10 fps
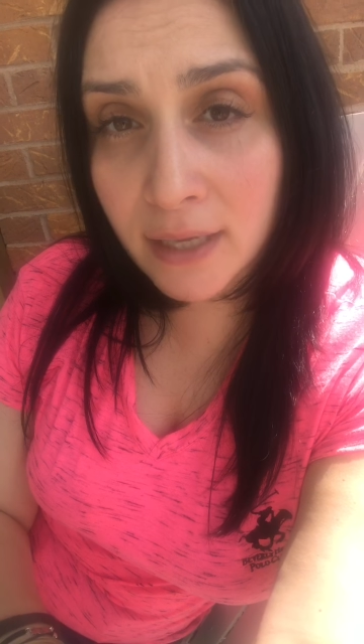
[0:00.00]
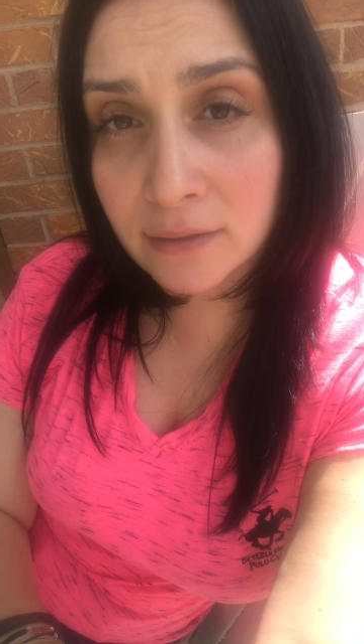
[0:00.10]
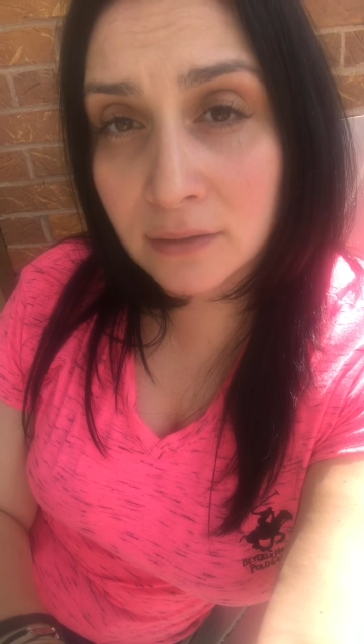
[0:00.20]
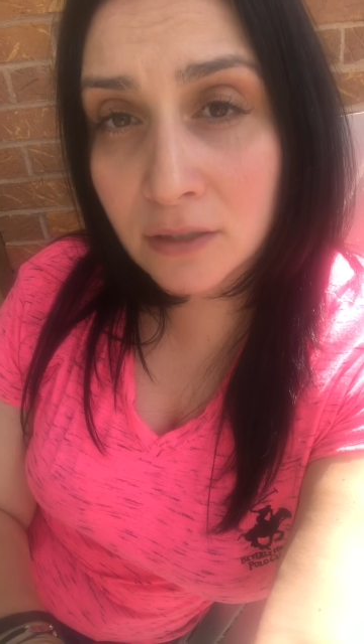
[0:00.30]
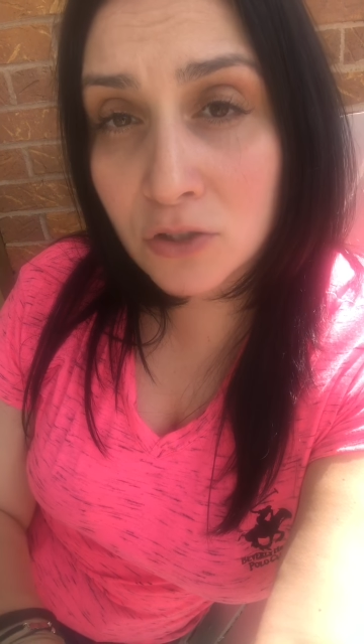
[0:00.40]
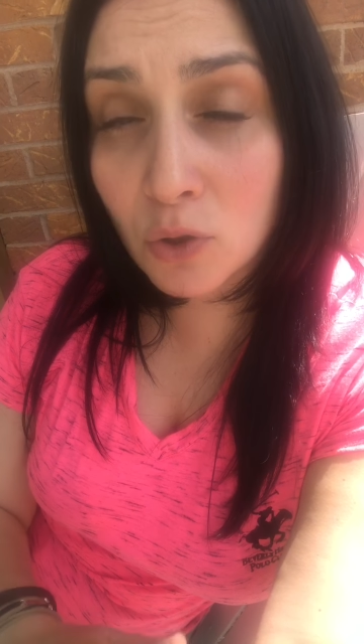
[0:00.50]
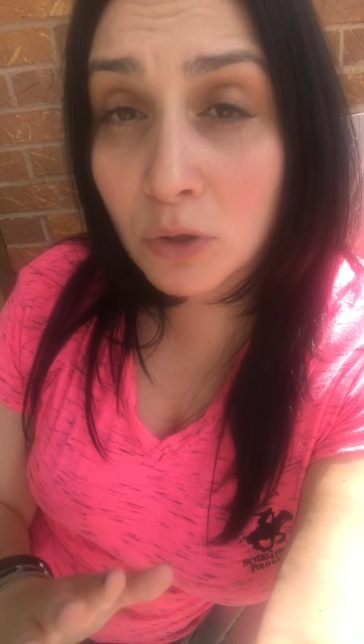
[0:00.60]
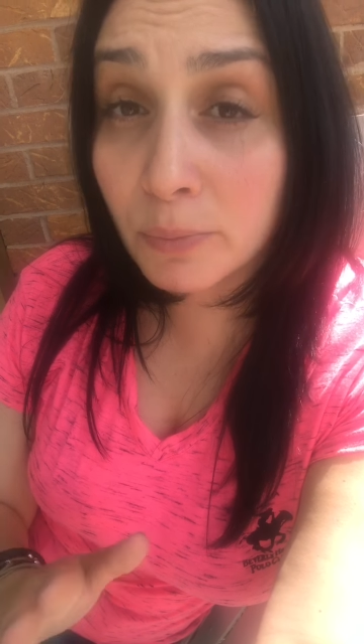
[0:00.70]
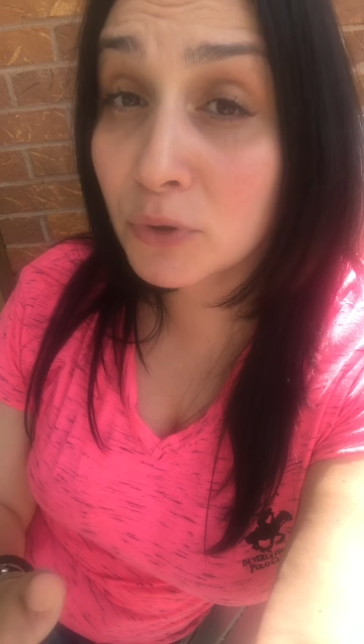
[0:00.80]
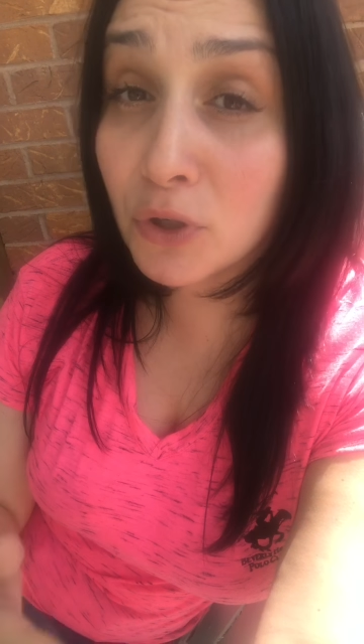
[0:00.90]
and
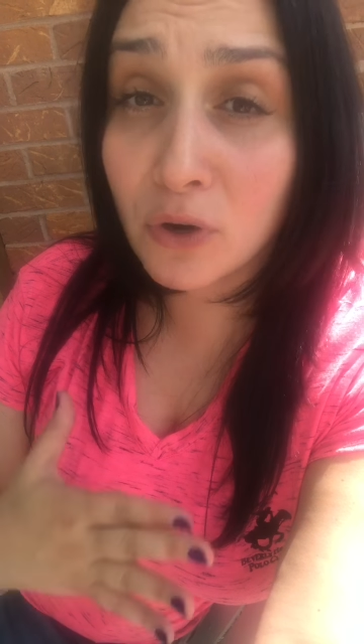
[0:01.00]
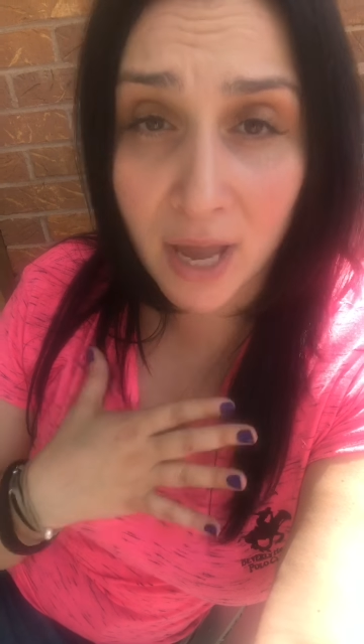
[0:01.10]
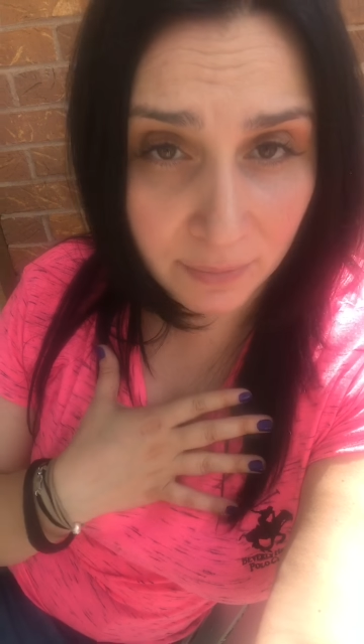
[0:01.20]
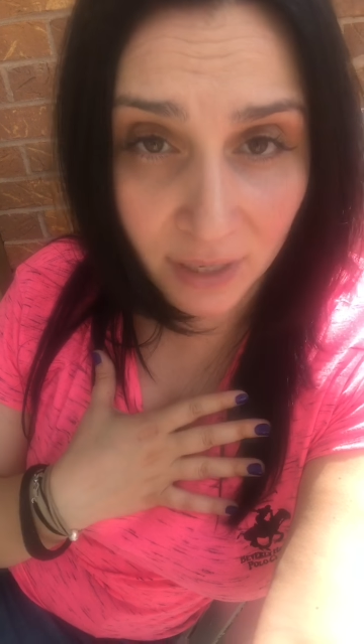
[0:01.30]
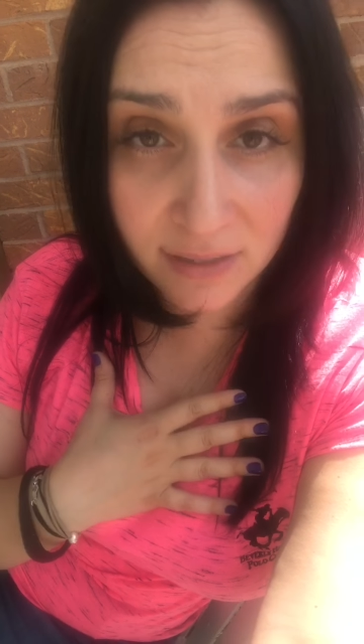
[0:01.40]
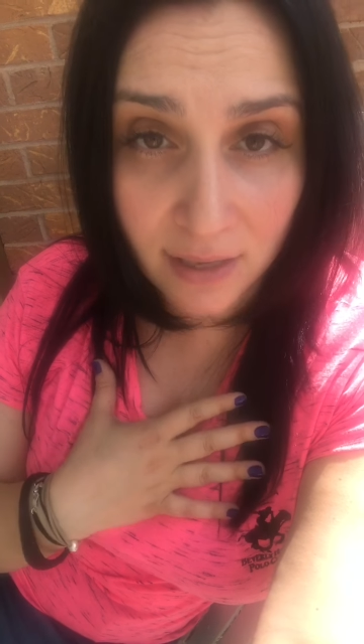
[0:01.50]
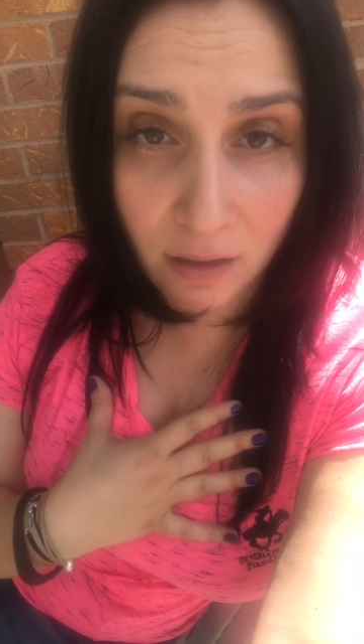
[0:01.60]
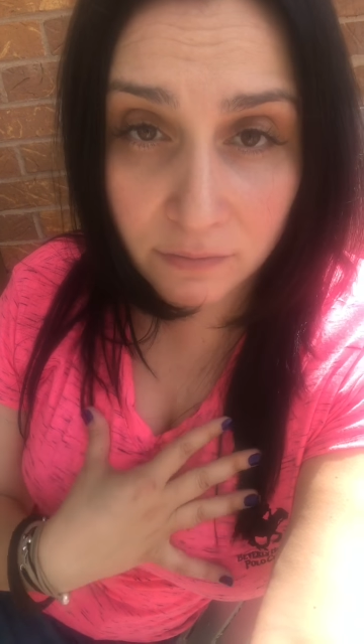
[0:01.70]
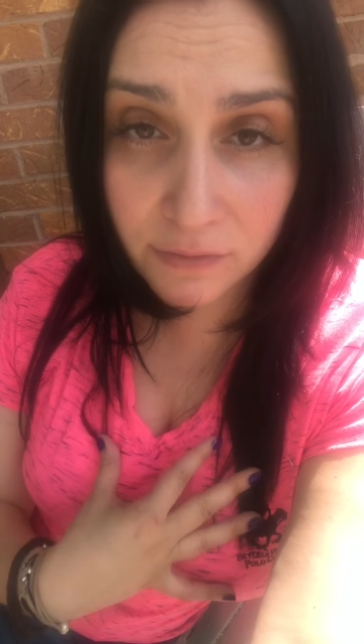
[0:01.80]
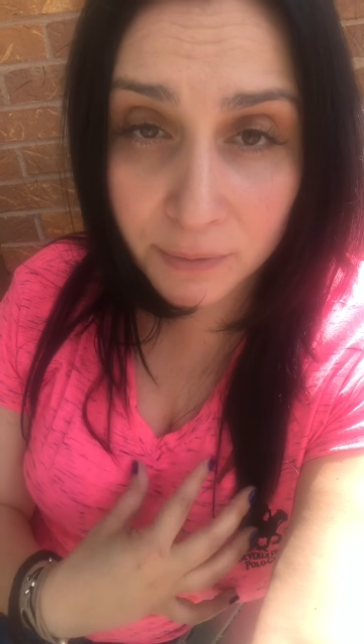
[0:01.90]
consoling both her and
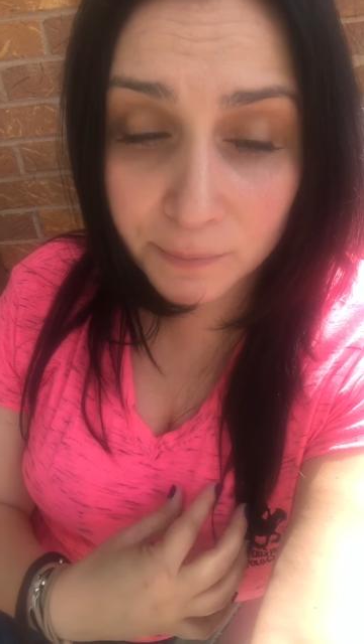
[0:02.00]
myself.